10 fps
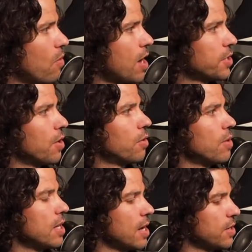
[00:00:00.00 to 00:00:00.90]
Rosco
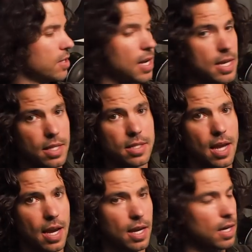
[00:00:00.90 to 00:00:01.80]
3008 that's
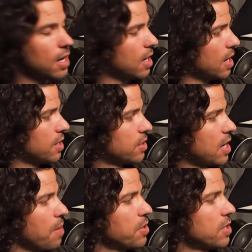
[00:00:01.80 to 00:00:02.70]
hanging as
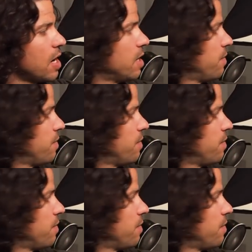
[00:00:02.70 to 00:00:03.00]
camera side